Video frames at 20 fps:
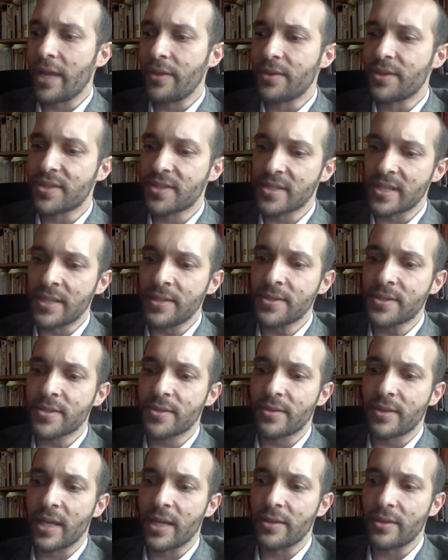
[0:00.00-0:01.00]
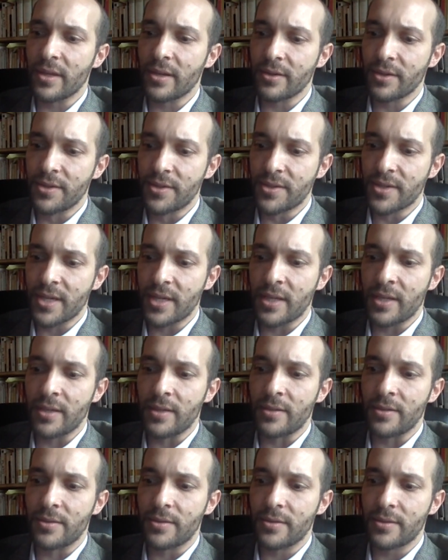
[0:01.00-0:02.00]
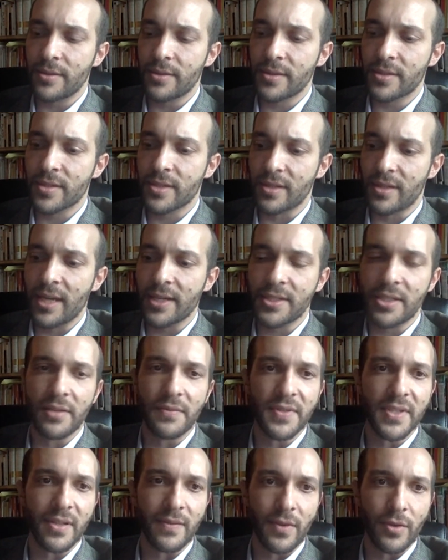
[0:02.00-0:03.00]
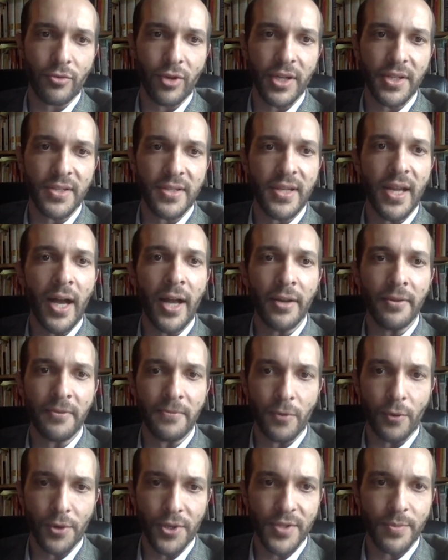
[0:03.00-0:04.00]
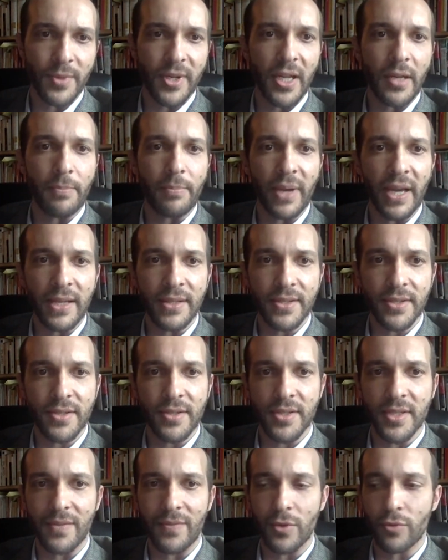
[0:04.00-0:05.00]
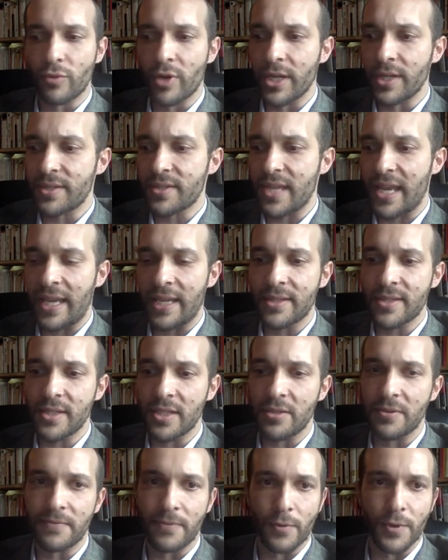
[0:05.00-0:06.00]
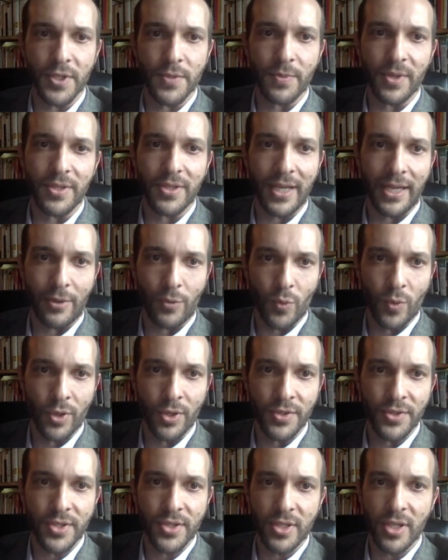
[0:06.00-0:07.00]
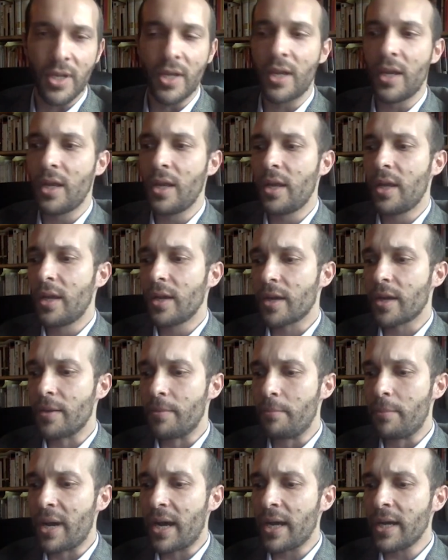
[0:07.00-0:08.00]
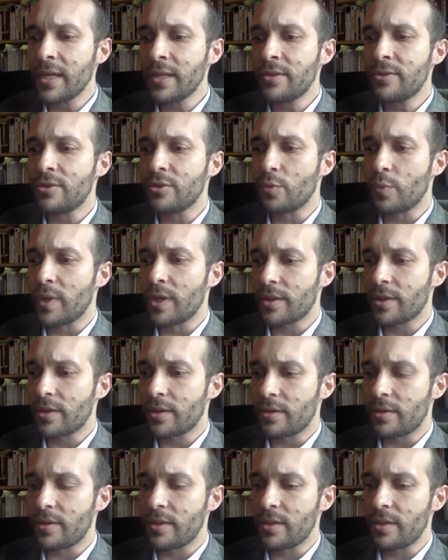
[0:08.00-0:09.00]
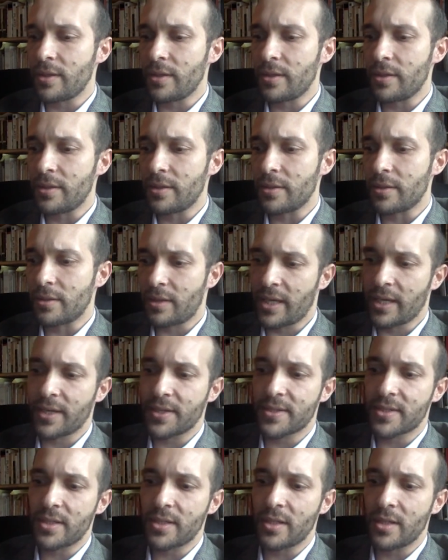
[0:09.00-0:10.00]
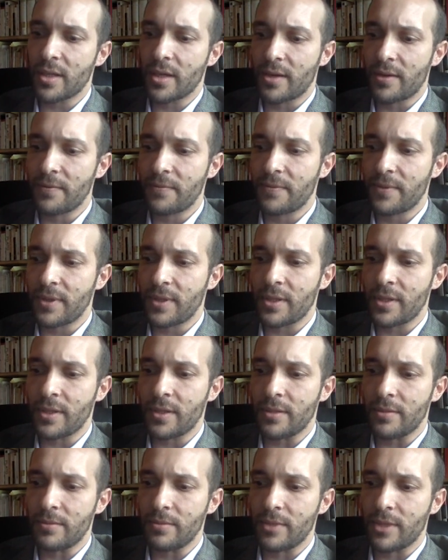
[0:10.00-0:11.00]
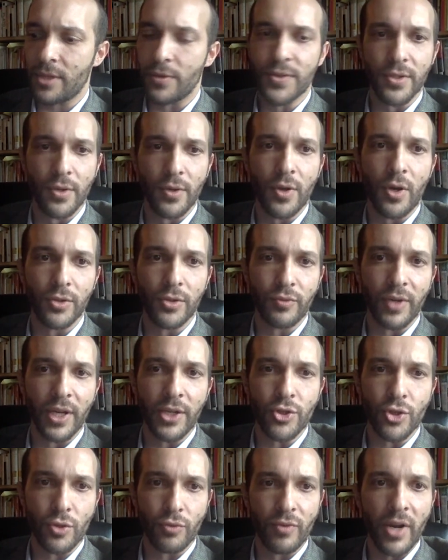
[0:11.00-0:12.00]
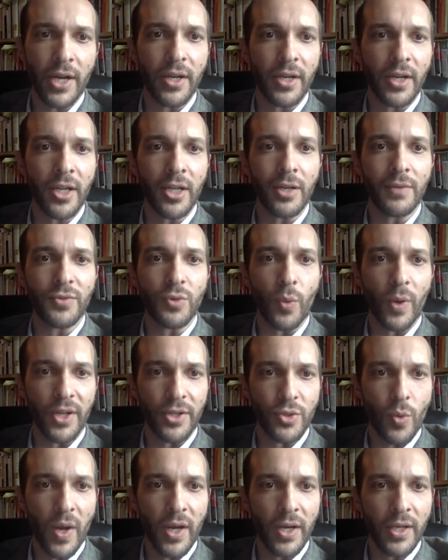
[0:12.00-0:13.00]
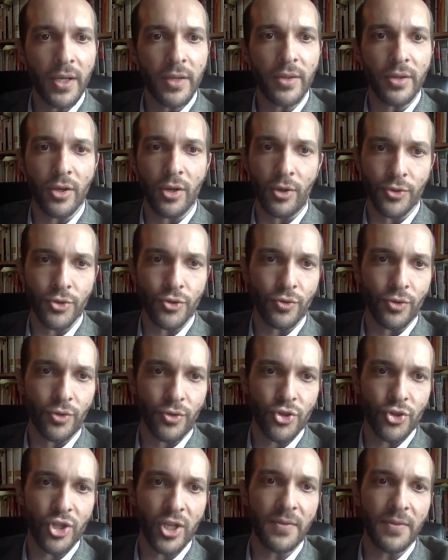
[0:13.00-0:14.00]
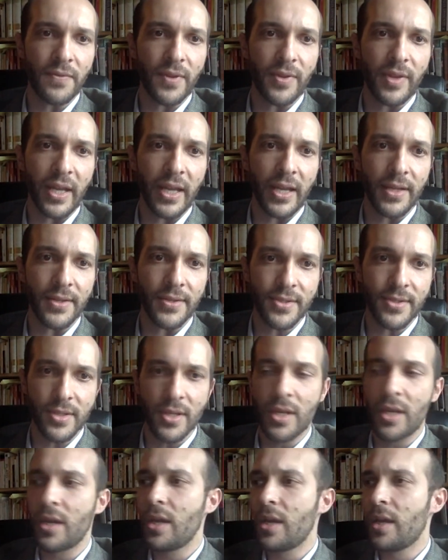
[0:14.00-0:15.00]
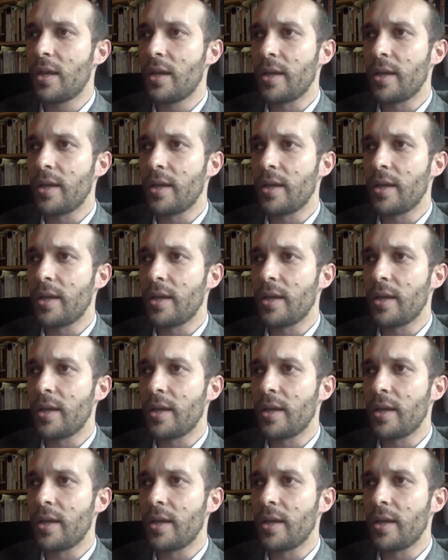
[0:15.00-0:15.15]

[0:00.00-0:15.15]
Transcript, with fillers: And the sense that there is a selective civil rights non enforcement at best, civil rights anti enforcement at worst, combined with the legacy of the you know so-called racial reckoning of 2020 and the cultural shift that that has